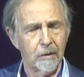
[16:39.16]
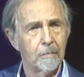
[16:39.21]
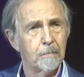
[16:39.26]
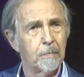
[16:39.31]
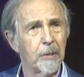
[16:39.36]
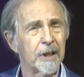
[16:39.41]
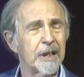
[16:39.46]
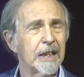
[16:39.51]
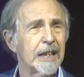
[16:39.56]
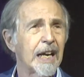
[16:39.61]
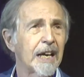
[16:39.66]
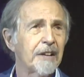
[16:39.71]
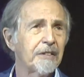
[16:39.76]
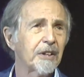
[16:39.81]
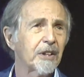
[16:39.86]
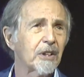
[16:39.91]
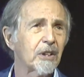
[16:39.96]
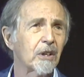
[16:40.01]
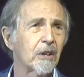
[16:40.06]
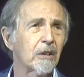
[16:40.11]
But the
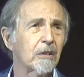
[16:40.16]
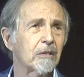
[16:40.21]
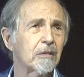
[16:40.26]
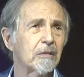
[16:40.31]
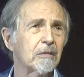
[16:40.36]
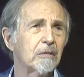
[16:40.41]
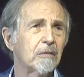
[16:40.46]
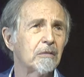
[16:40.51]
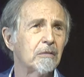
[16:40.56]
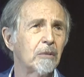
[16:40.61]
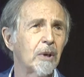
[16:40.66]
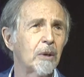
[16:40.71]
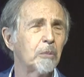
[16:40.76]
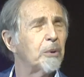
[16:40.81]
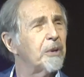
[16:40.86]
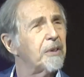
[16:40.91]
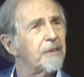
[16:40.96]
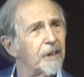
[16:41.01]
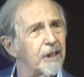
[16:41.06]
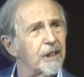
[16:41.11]
ethical, when
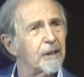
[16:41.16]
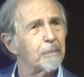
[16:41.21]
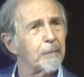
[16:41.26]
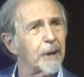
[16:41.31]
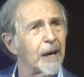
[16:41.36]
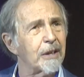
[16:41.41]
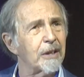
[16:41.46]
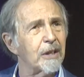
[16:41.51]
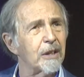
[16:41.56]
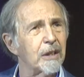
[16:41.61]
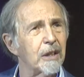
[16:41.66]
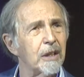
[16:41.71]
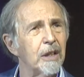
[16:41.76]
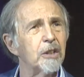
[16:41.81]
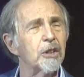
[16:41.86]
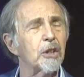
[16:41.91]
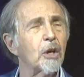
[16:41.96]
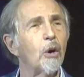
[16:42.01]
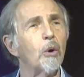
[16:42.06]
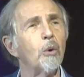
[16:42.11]
we think about it,
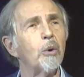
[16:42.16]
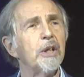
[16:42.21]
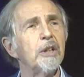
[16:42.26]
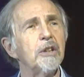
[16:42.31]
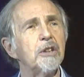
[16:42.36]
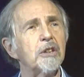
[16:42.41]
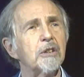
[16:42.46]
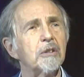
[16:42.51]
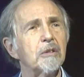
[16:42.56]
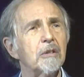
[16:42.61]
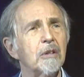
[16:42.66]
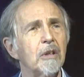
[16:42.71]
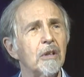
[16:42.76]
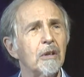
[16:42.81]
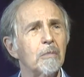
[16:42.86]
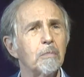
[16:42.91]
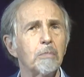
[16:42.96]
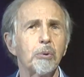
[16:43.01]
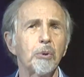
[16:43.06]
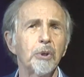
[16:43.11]
is always
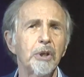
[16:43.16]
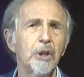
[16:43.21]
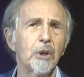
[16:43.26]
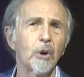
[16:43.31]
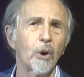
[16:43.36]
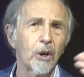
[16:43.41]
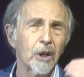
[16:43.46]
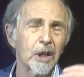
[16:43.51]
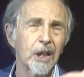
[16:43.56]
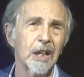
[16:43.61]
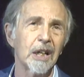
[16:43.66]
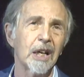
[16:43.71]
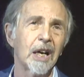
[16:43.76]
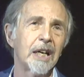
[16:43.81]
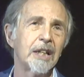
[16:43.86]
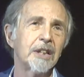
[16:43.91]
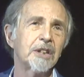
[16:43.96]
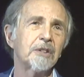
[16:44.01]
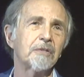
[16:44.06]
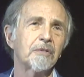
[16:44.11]

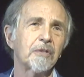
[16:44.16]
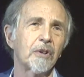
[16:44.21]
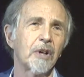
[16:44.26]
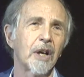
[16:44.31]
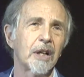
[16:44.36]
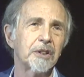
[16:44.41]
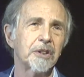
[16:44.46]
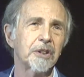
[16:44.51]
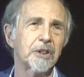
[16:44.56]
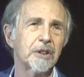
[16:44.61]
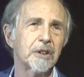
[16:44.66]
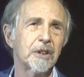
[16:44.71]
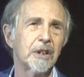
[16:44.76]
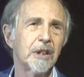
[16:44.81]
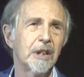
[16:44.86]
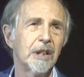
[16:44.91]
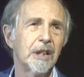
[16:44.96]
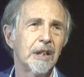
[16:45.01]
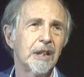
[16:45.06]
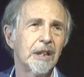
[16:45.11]
pre-organized for us
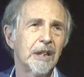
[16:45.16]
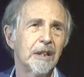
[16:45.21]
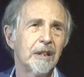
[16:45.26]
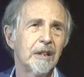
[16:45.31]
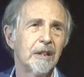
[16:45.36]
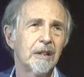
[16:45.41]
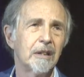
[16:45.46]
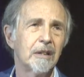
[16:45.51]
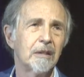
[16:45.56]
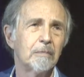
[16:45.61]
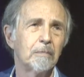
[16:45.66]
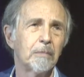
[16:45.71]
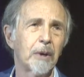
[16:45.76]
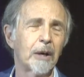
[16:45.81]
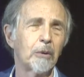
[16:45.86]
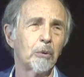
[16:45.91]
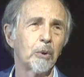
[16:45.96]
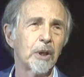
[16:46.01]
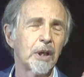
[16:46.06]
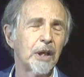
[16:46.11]
by
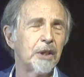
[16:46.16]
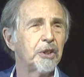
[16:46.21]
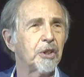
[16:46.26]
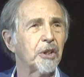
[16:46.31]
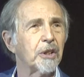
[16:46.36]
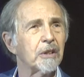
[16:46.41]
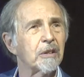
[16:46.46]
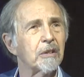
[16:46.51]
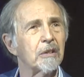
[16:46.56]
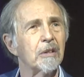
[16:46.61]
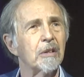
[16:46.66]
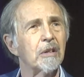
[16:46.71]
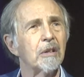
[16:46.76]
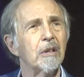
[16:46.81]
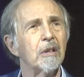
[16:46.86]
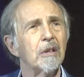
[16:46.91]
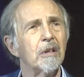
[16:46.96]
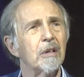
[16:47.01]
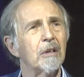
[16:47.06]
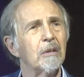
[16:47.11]
religion,
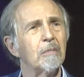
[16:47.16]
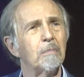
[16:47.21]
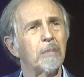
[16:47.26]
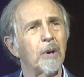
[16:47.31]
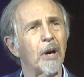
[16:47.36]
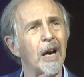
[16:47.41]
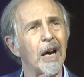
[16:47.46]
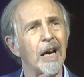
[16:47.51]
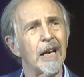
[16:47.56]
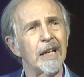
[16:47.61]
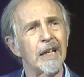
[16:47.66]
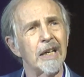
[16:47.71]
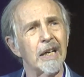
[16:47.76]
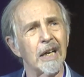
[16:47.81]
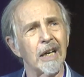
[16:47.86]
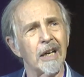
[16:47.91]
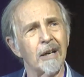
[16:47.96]
by